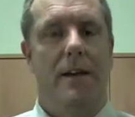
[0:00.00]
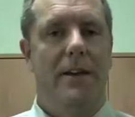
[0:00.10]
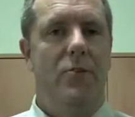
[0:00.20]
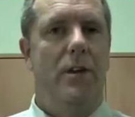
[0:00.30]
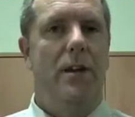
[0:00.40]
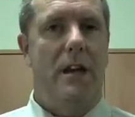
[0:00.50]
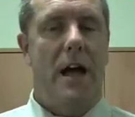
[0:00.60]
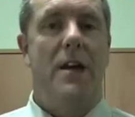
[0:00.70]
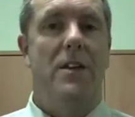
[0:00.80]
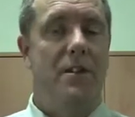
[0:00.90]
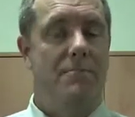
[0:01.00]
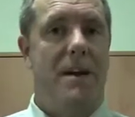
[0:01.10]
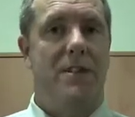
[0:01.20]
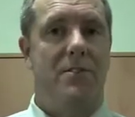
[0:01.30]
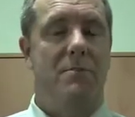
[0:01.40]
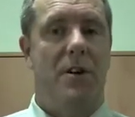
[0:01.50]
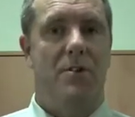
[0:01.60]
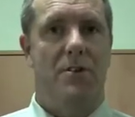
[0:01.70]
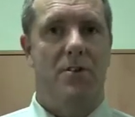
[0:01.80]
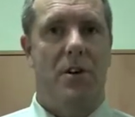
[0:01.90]
In looking at how you can
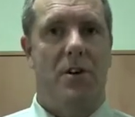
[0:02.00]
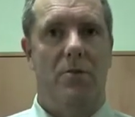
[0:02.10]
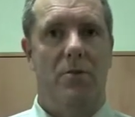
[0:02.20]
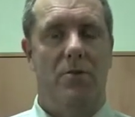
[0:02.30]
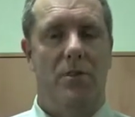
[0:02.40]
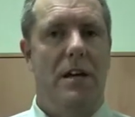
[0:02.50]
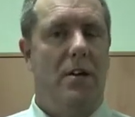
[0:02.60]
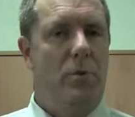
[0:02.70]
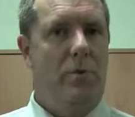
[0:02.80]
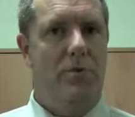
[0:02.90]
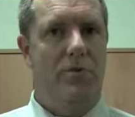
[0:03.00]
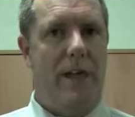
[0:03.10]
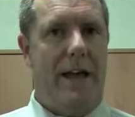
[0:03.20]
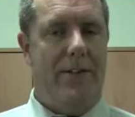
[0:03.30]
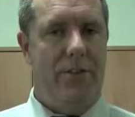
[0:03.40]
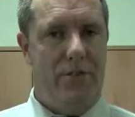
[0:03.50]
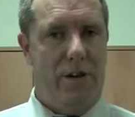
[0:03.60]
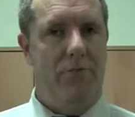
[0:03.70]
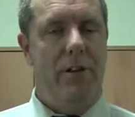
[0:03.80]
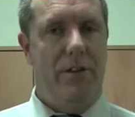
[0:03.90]
maximise entitlements, we would flag that
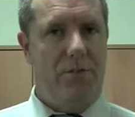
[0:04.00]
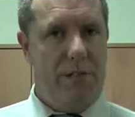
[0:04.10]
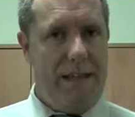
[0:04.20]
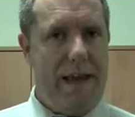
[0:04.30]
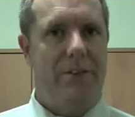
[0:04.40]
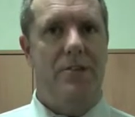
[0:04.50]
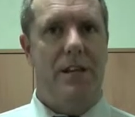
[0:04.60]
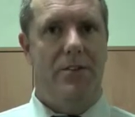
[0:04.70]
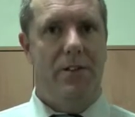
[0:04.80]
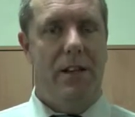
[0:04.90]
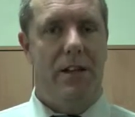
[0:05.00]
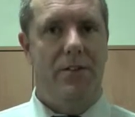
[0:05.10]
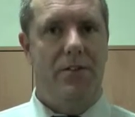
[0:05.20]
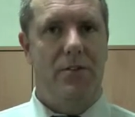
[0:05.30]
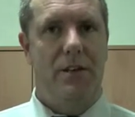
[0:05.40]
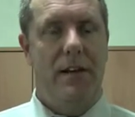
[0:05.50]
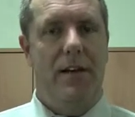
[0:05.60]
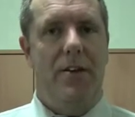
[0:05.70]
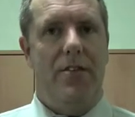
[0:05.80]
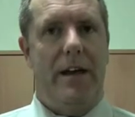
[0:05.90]
generally it's the asset test
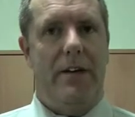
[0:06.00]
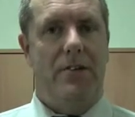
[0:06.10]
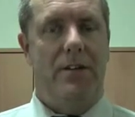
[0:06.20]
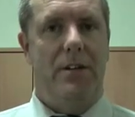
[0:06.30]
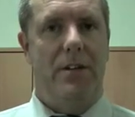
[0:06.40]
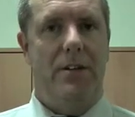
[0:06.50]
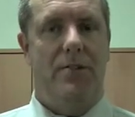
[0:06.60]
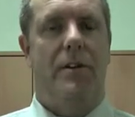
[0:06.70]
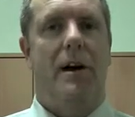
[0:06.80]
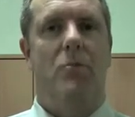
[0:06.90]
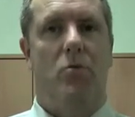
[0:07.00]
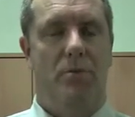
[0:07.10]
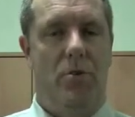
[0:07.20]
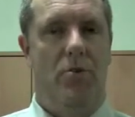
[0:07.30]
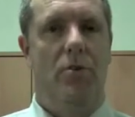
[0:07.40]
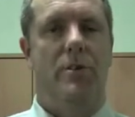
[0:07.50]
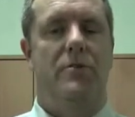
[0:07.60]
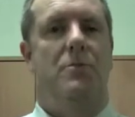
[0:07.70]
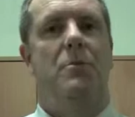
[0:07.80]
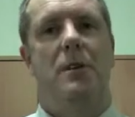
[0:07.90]
that is far more
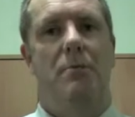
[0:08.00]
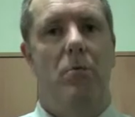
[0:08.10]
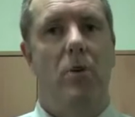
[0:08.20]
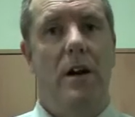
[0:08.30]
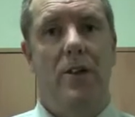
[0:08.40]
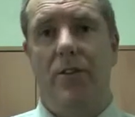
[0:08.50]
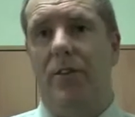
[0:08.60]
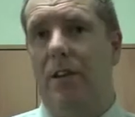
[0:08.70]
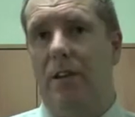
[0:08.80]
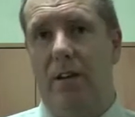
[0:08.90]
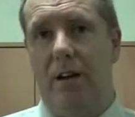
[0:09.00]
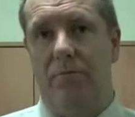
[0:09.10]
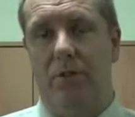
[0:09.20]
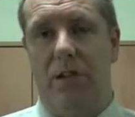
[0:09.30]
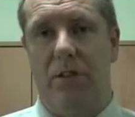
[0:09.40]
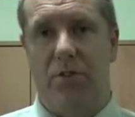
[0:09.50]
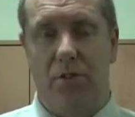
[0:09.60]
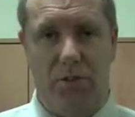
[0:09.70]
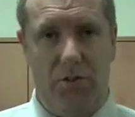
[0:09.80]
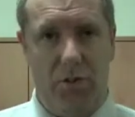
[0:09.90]
punitive to people than the income test.
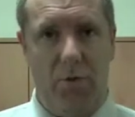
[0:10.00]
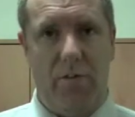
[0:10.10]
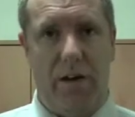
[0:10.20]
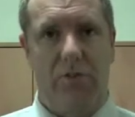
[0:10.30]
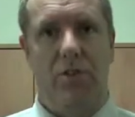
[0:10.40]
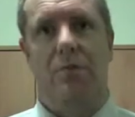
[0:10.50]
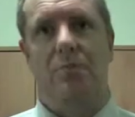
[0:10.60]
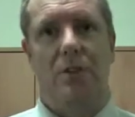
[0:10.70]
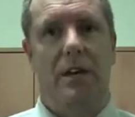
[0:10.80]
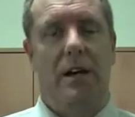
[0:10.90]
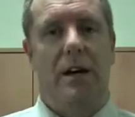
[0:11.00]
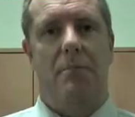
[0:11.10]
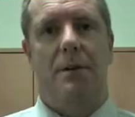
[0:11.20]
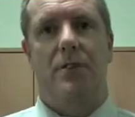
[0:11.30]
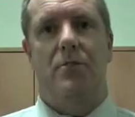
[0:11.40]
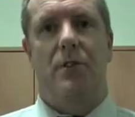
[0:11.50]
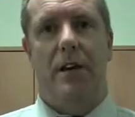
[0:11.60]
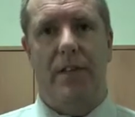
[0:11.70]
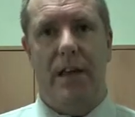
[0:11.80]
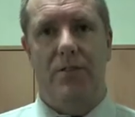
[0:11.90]
So two of our tips are based
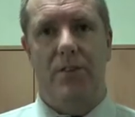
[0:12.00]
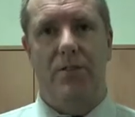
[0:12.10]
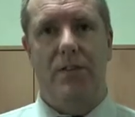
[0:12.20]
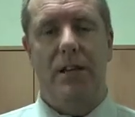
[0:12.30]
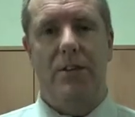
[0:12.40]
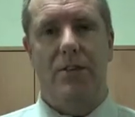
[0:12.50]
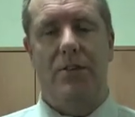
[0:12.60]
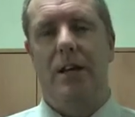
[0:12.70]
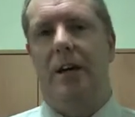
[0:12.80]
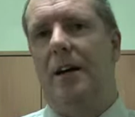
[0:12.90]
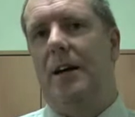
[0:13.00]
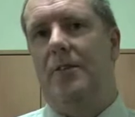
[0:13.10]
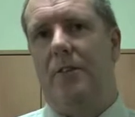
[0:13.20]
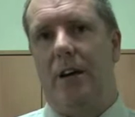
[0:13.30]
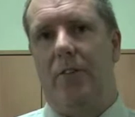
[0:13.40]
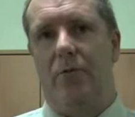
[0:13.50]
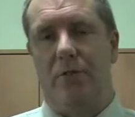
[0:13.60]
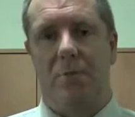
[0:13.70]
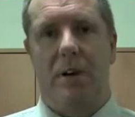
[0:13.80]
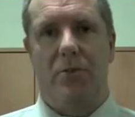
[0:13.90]
around the asset test and the other
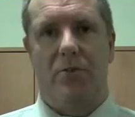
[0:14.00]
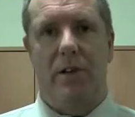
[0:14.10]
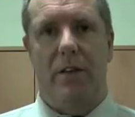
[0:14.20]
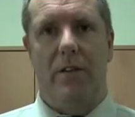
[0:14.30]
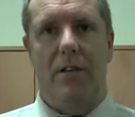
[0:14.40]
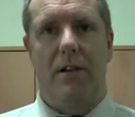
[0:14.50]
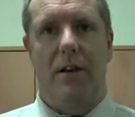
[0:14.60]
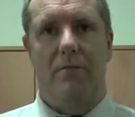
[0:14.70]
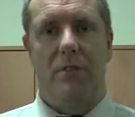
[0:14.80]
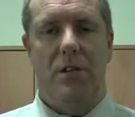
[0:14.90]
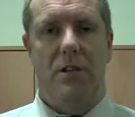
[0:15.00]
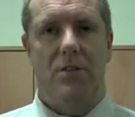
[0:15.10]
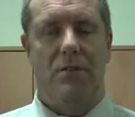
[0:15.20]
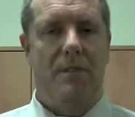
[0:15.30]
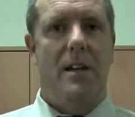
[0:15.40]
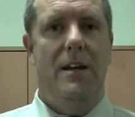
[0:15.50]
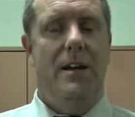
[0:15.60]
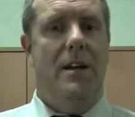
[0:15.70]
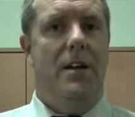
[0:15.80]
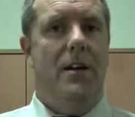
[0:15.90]
is based around the income test.
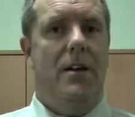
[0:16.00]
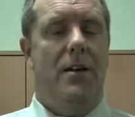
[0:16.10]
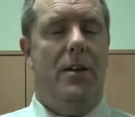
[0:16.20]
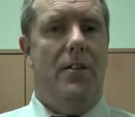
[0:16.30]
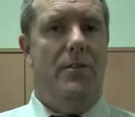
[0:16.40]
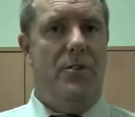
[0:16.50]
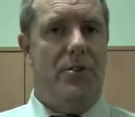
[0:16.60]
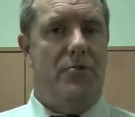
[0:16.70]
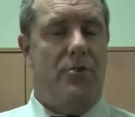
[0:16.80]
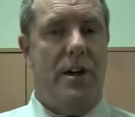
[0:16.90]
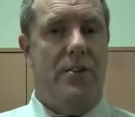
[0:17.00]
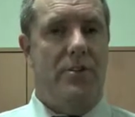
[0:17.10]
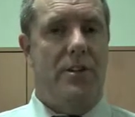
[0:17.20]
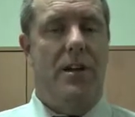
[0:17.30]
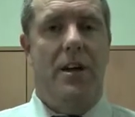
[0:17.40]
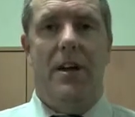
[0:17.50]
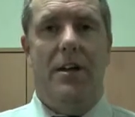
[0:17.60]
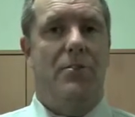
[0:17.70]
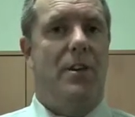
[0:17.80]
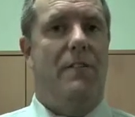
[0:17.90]
The first strategy
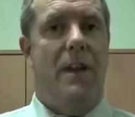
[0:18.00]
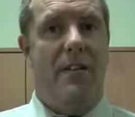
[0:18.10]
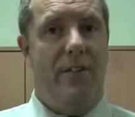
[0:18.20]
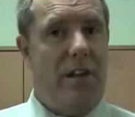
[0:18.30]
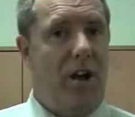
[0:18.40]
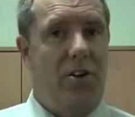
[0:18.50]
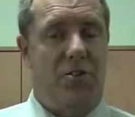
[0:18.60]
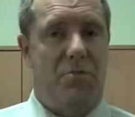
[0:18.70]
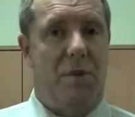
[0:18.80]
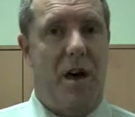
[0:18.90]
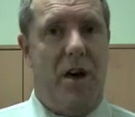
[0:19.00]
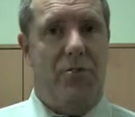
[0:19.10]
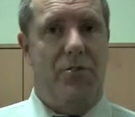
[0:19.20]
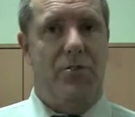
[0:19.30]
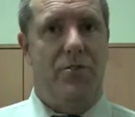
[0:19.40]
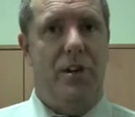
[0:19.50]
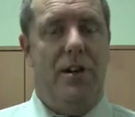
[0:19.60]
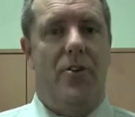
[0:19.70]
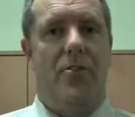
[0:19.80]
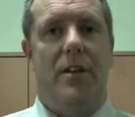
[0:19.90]
is if you have a younger spouse,
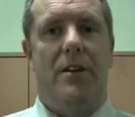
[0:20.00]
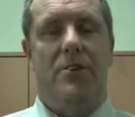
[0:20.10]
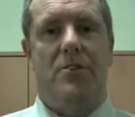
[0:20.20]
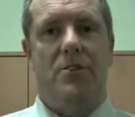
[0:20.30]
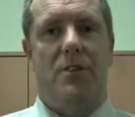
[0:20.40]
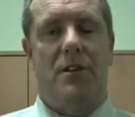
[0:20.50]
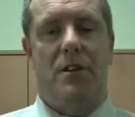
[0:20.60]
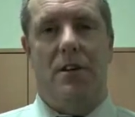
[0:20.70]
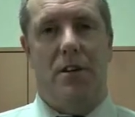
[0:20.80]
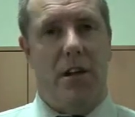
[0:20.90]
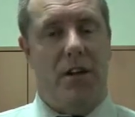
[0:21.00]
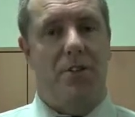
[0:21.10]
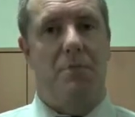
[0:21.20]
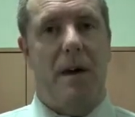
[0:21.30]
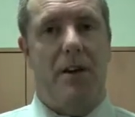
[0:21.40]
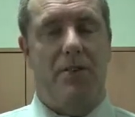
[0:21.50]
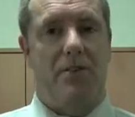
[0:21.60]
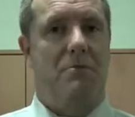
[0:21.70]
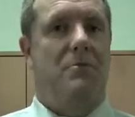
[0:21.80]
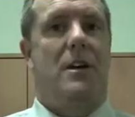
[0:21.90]
then it's and a younger
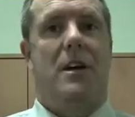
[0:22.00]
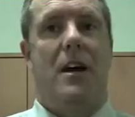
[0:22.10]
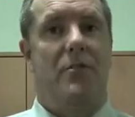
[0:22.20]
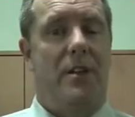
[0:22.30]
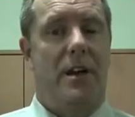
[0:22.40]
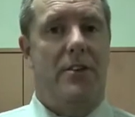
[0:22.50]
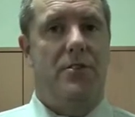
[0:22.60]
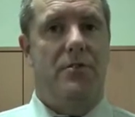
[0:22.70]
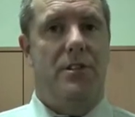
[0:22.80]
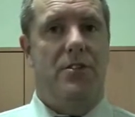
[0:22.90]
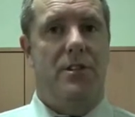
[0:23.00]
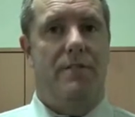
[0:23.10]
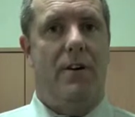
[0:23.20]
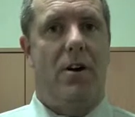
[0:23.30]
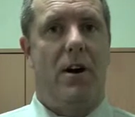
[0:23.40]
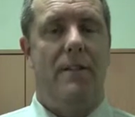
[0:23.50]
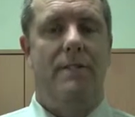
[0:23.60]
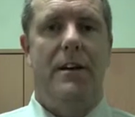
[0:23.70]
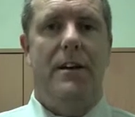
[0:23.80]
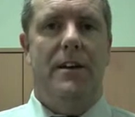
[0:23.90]
spouse, say under the age of
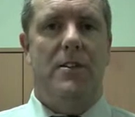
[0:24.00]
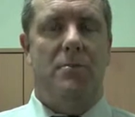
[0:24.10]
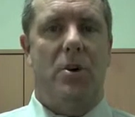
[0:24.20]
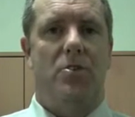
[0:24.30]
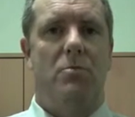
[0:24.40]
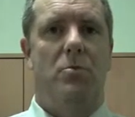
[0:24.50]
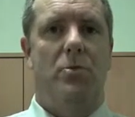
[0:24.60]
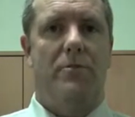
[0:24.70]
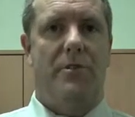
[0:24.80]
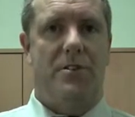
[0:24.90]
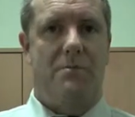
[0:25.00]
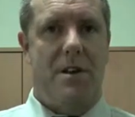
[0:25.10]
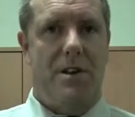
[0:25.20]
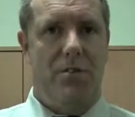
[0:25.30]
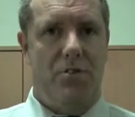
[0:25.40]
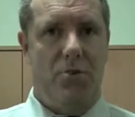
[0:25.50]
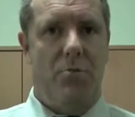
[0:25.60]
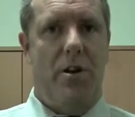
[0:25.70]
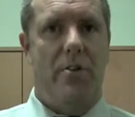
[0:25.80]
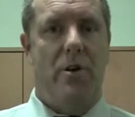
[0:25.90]
65, it's possible to invest money in
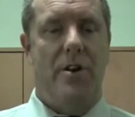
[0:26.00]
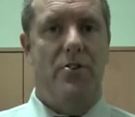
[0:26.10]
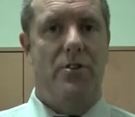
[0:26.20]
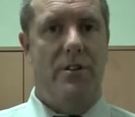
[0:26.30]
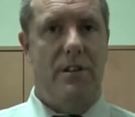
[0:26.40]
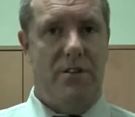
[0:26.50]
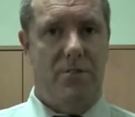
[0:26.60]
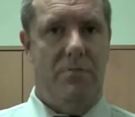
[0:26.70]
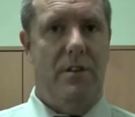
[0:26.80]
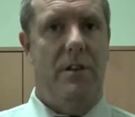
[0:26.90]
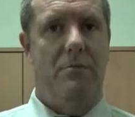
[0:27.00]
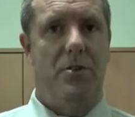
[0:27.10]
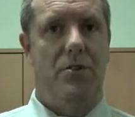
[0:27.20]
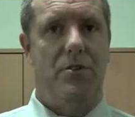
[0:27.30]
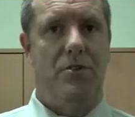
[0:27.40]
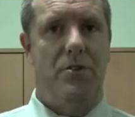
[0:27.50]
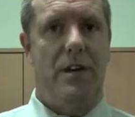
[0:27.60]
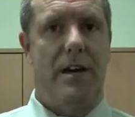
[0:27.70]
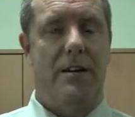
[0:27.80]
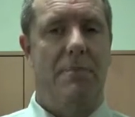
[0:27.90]
superannuation in that person's
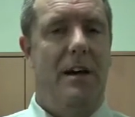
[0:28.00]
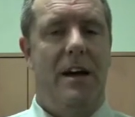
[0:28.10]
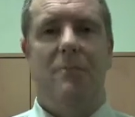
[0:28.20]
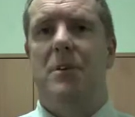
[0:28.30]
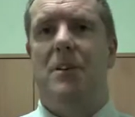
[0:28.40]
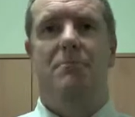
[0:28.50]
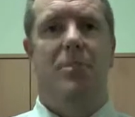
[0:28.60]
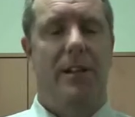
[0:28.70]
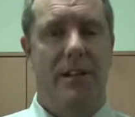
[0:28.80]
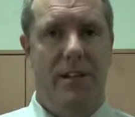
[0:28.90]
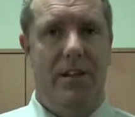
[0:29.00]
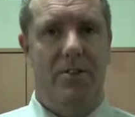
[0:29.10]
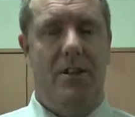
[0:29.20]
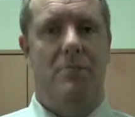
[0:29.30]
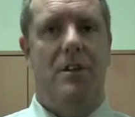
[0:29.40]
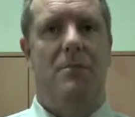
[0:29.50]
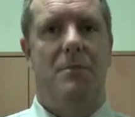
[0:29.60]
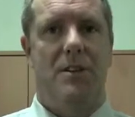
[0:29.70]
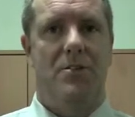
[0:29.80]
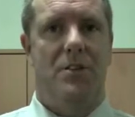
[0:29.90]
name and be completely exempt under
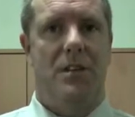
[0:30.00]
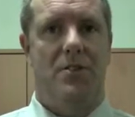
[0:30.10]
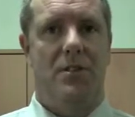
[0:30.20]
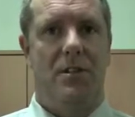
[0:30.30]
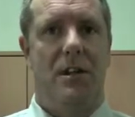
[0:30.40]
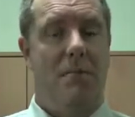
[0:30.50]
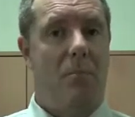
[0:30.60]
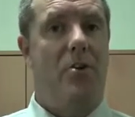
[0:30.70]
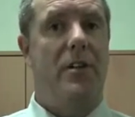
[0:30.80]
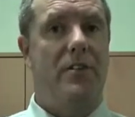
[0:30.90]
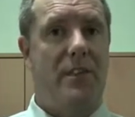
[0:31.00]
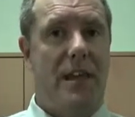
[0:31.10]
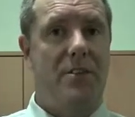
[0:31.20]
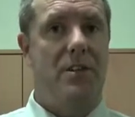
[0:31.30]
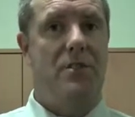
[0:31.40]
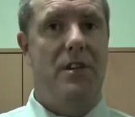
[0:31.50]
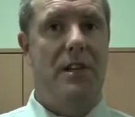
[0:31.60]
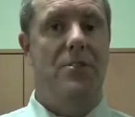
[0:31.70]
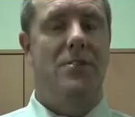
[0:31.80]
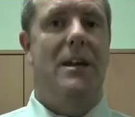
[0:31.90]
means testing, both under the asset
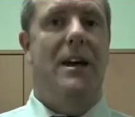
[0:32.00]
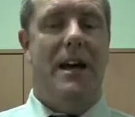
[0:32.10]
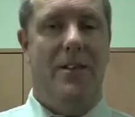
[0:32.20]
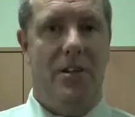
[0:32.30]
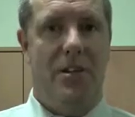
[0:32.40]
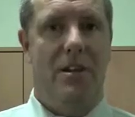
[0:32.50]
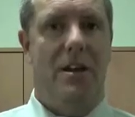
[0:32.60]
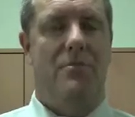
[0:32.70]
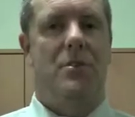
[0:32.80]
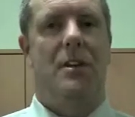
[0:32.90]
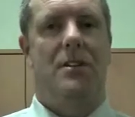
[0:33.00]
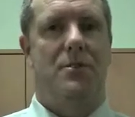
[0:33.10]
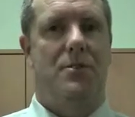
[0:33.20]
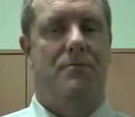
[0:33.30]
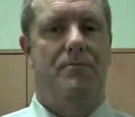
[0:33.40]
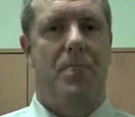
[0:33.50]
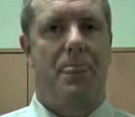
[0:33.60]
test and the income test.